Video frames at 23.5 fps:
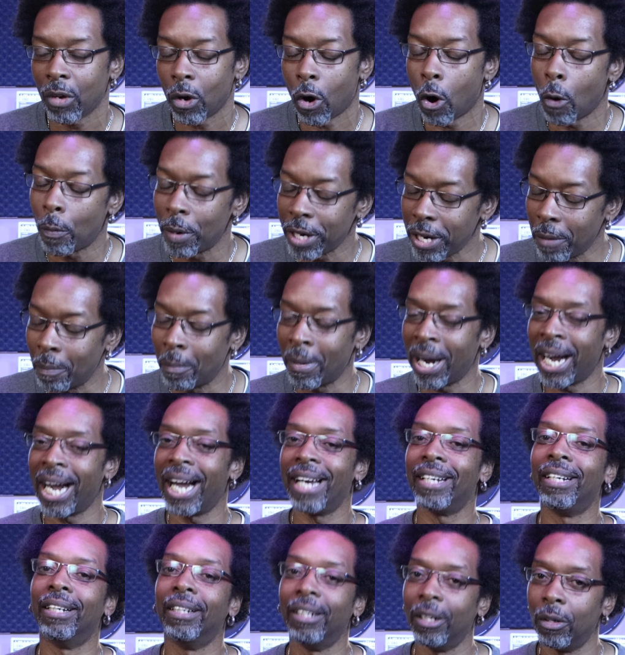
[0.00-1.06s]
Open your
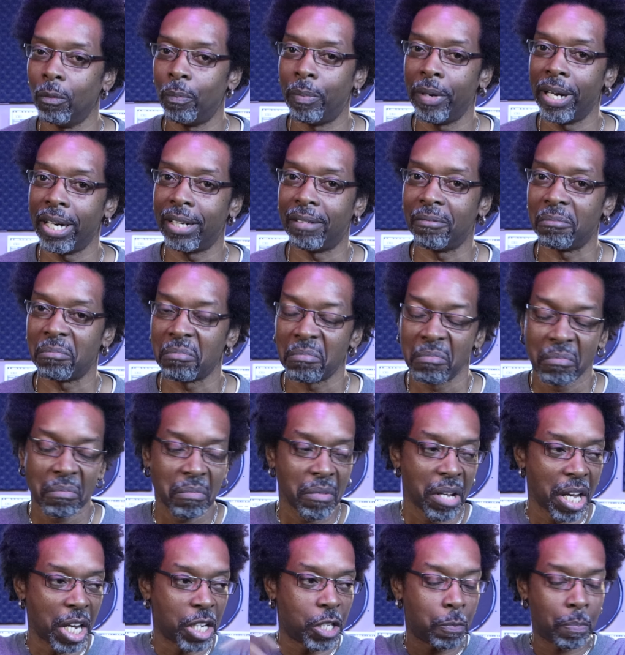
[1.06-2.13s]
mind a little bit,
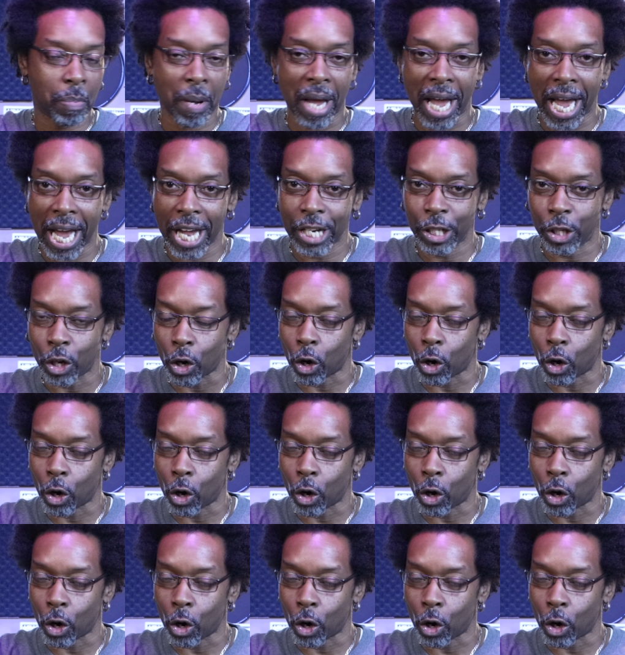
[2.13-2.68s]
expand